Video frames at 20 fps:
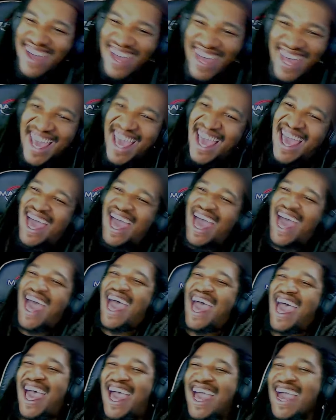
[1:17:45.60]

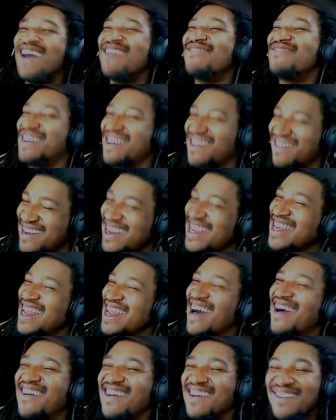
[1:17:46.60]
But we
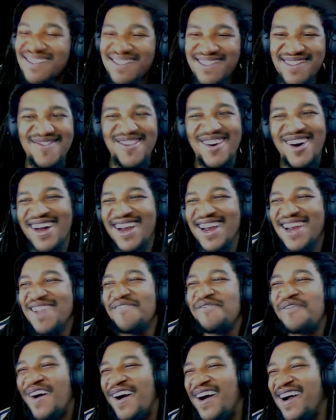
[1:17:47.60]
know it was more than a
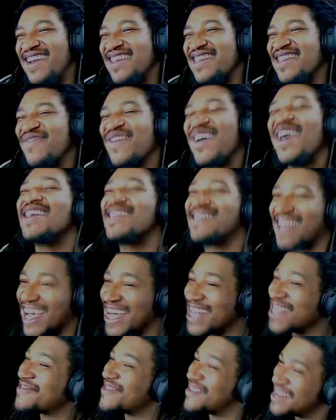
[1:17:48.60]
parking space.
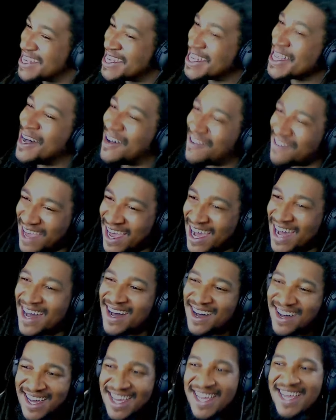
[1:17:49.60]
That's what's up,
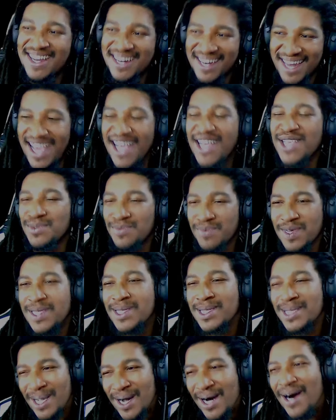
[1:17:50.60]
y'all. That's
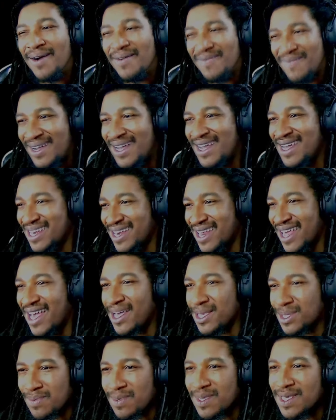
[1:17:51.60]
what's up.
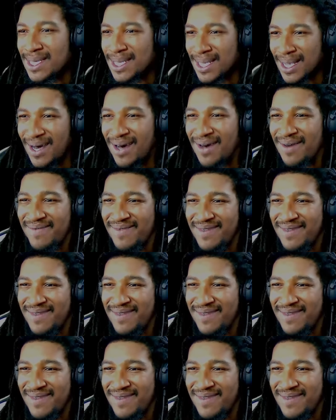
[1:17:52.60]
That's what's up.